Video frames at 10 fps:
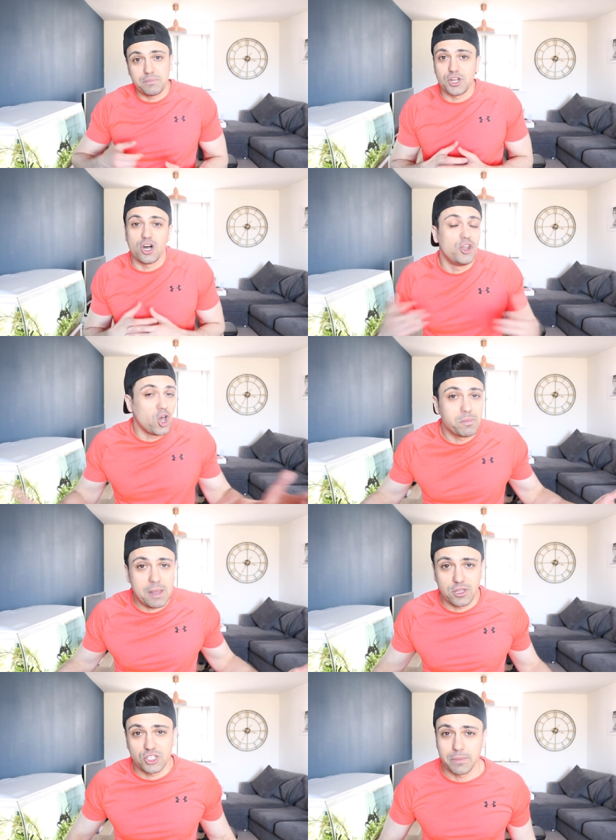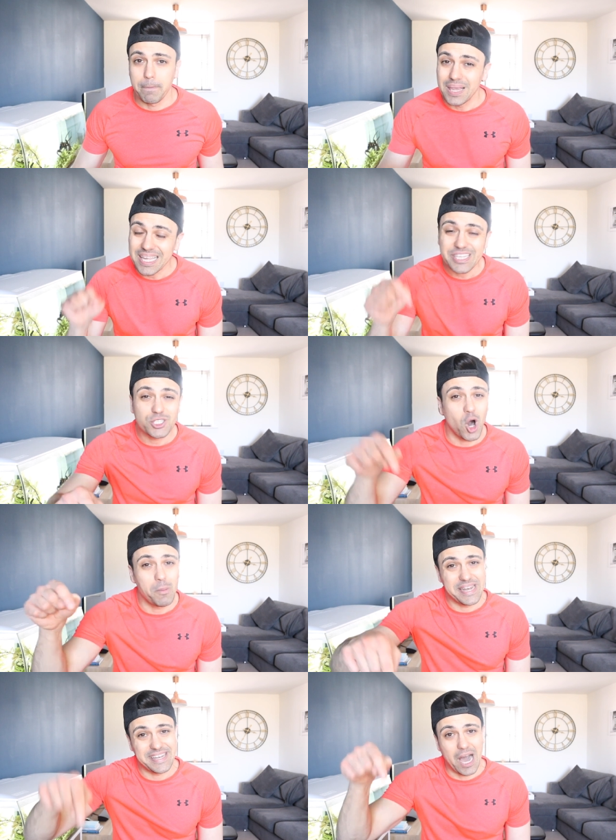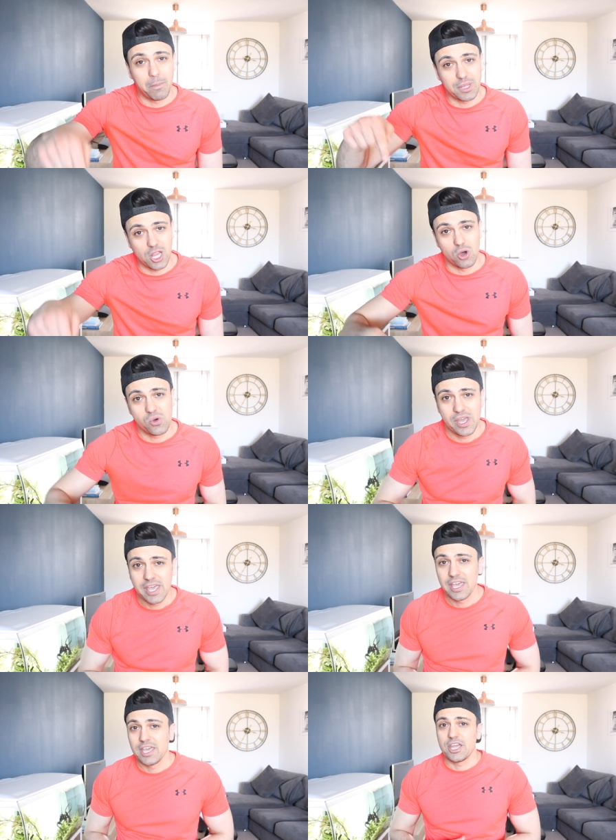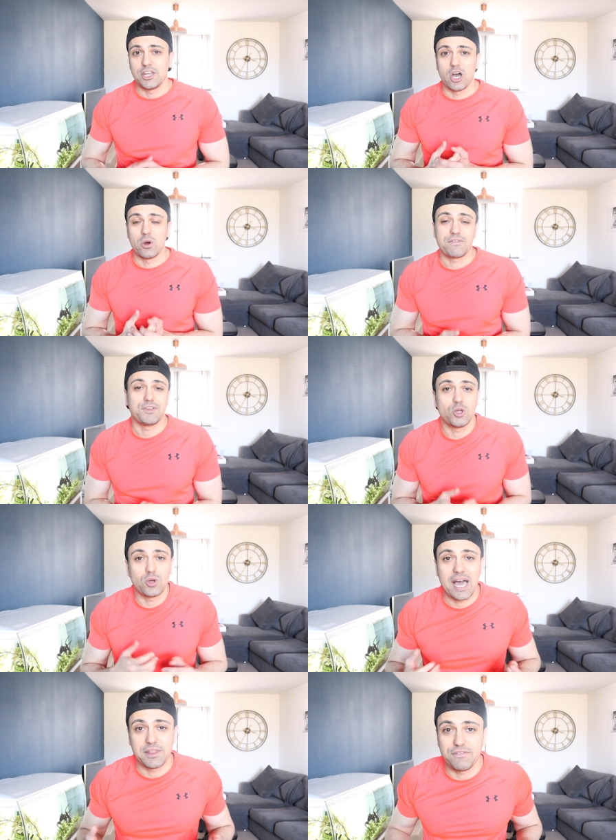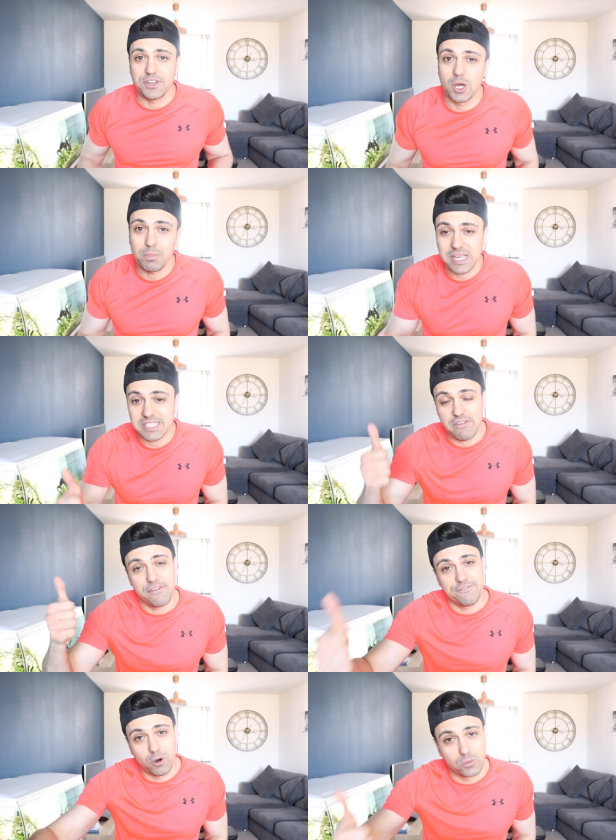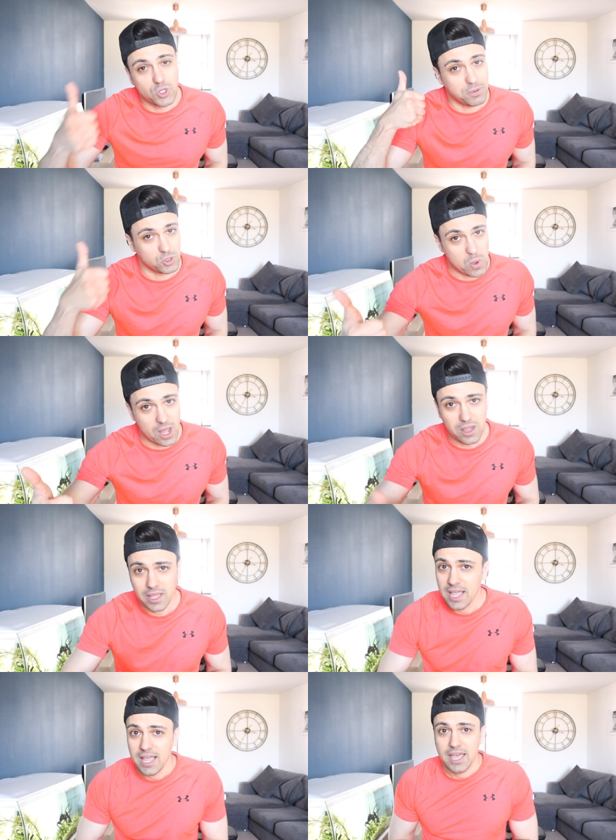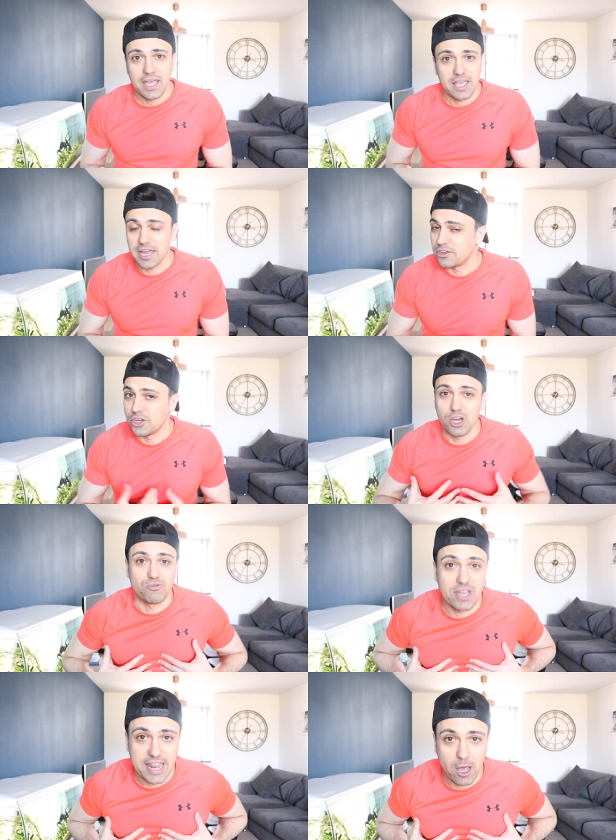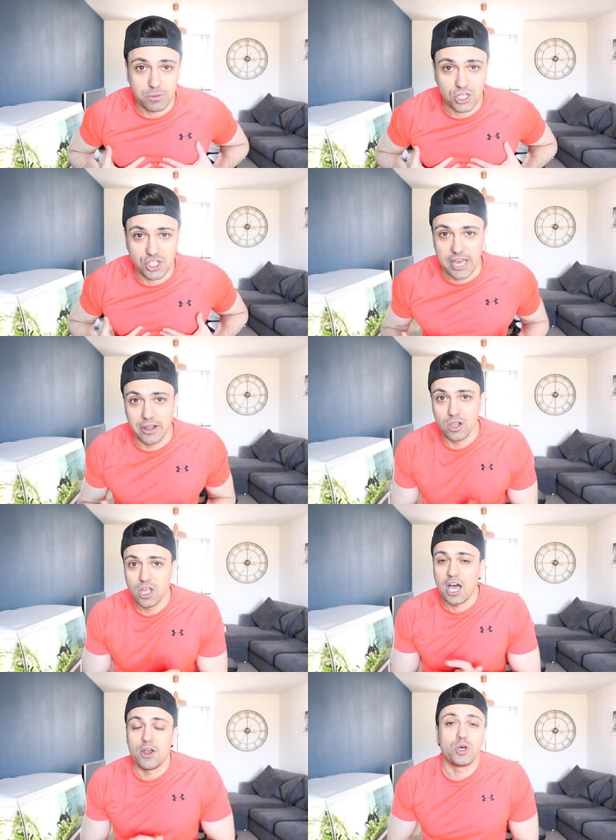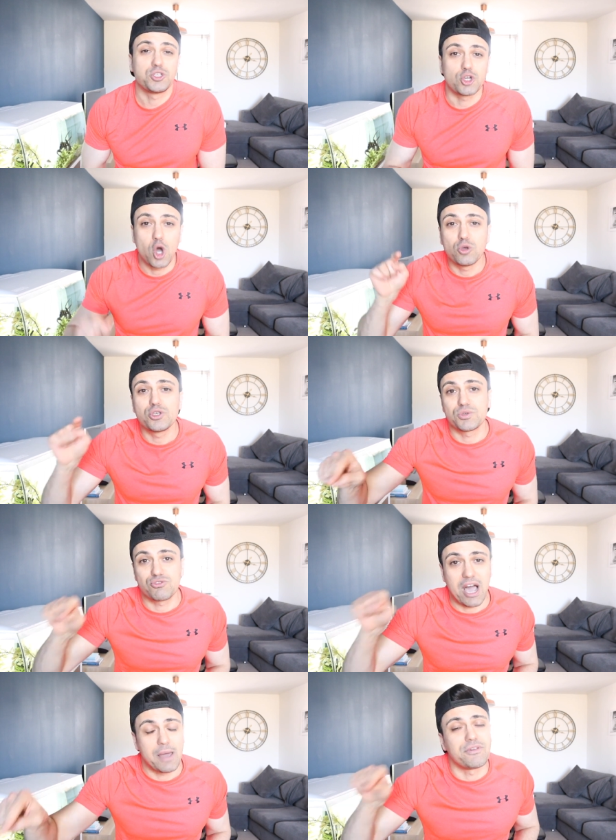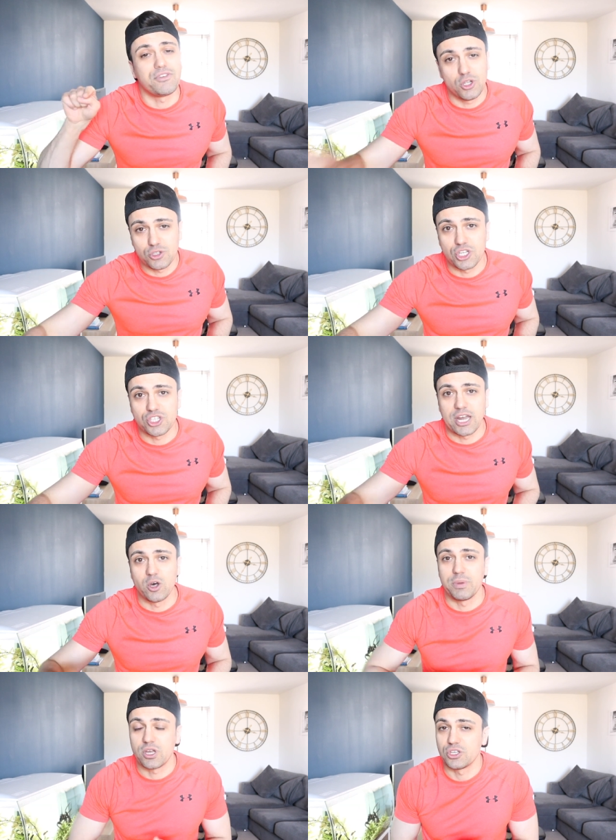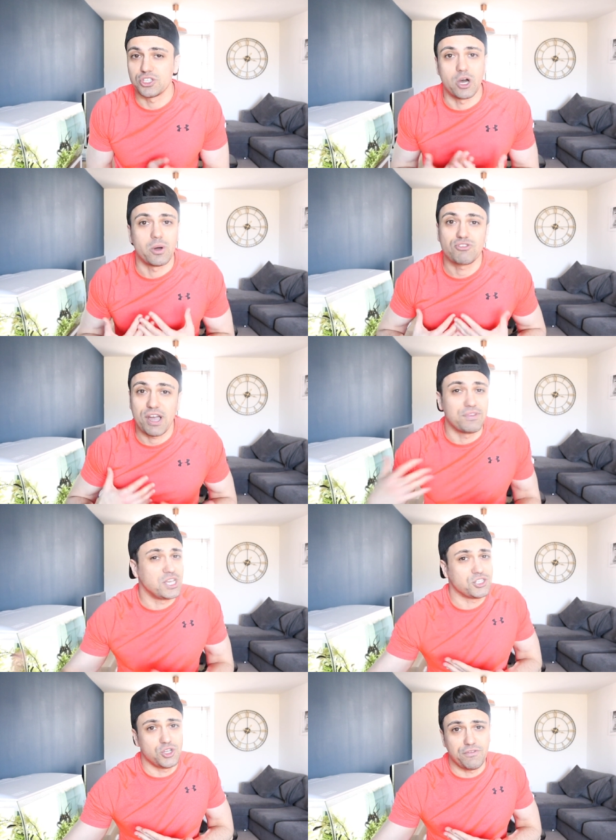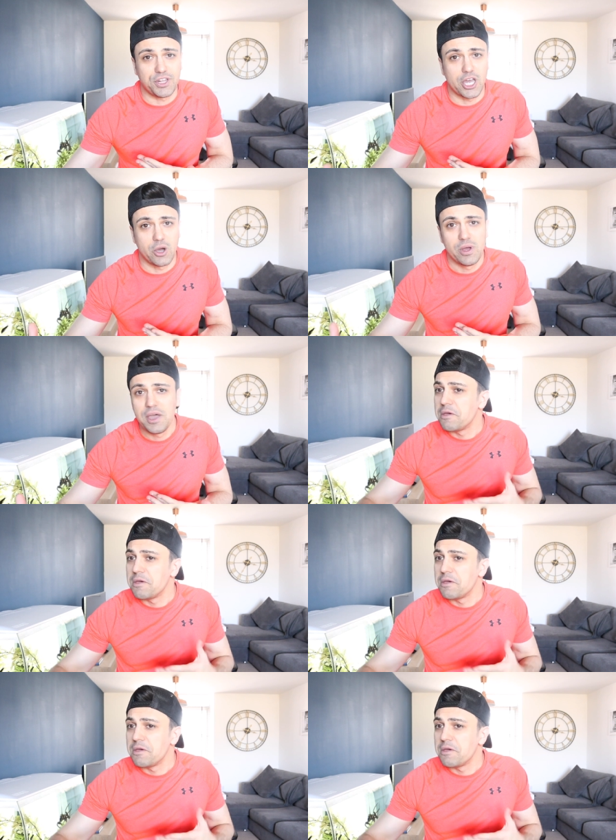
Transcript: you know annoying people in the gym please comment down below you know if you do like the video please get the thumbs up as well and you know it really helps the channel and also go subscribe if you're new to the channel because you know I try and release a new video